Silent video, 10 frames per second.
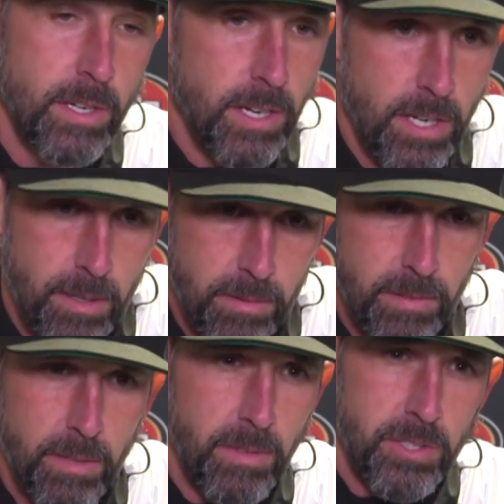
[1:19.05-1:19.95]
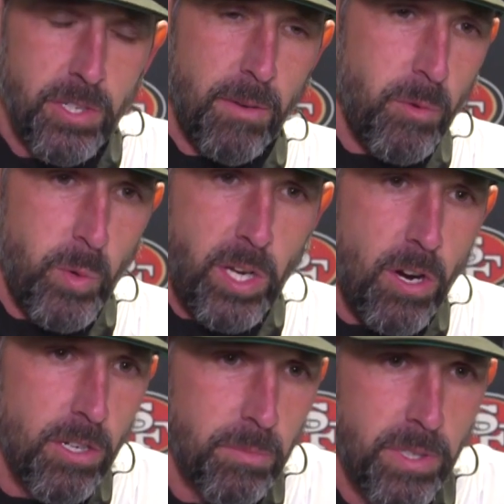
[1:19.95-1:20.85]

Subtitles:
I'm not sure how many we called,